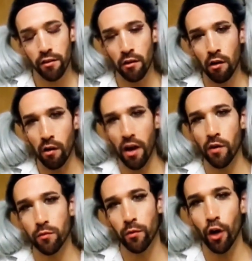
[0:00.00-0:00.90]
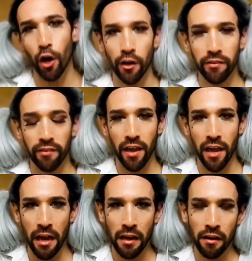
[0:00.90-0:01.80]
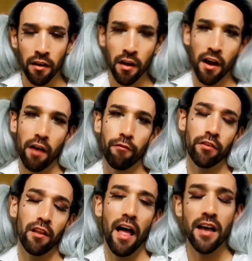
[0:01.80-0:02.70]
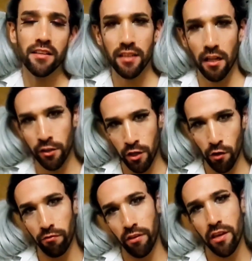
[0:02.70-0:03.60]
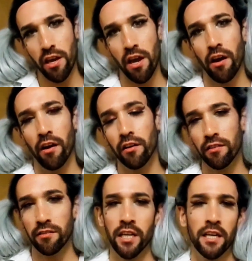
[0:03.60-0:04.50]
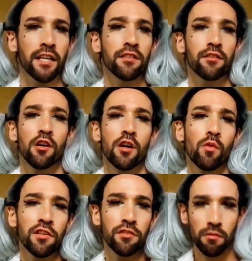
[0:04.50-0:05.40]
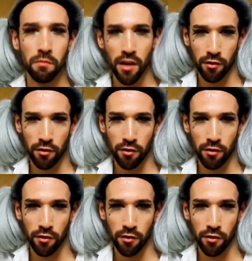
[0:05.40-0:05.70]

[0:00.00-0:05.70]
you know, I was rehearsing for the last talent show of the year because Nina Gaston wants to be a